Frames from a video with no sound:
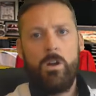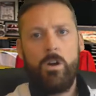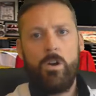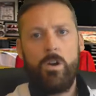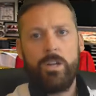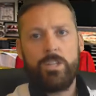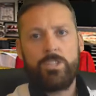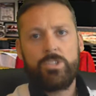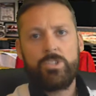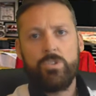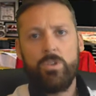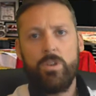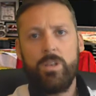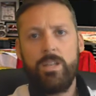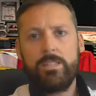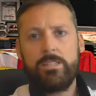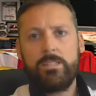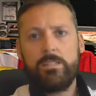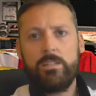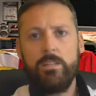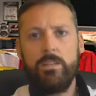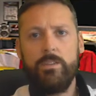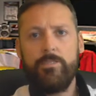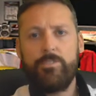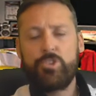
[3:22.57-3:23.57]
Alright, so let's
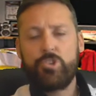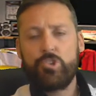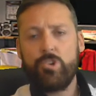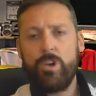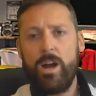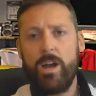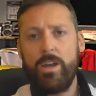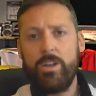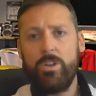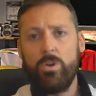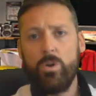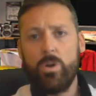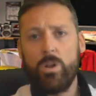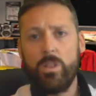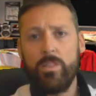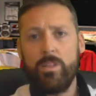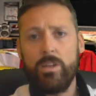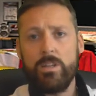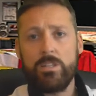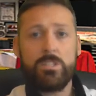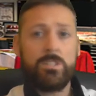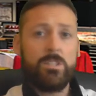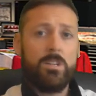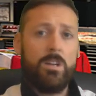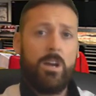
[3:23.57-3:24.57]
say you've tried all of
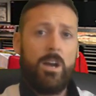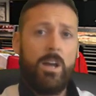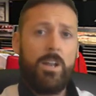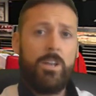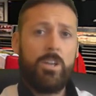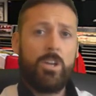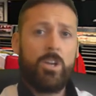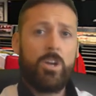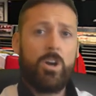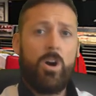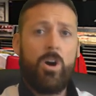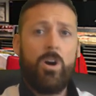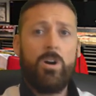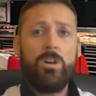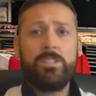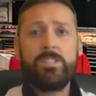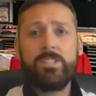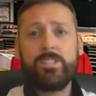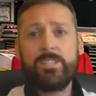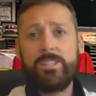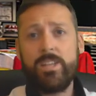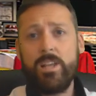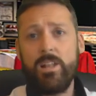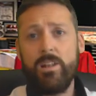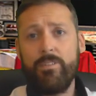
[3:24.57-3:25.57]
this and your car
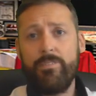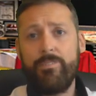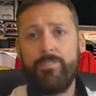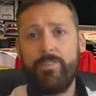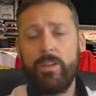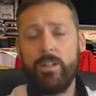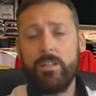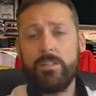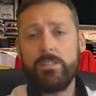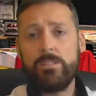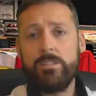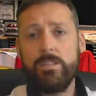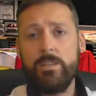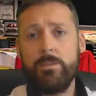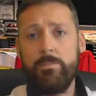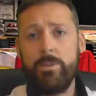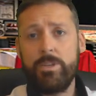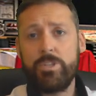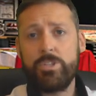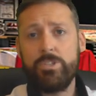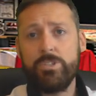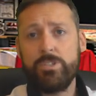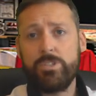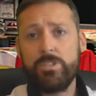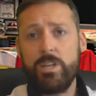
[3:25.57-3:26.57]
still fails the
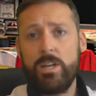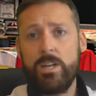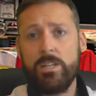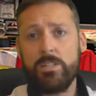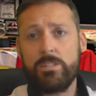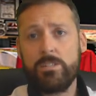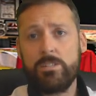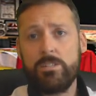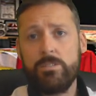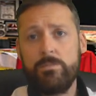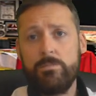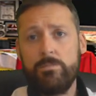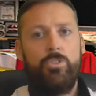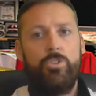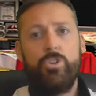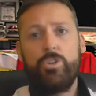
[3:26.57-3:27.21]
emissions test.